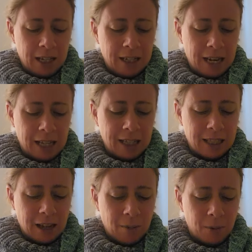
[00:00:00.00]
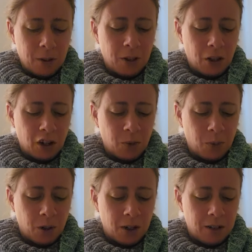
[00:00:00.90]
Take a step, learn a
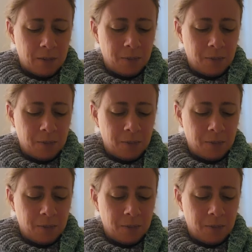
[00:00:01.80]
word.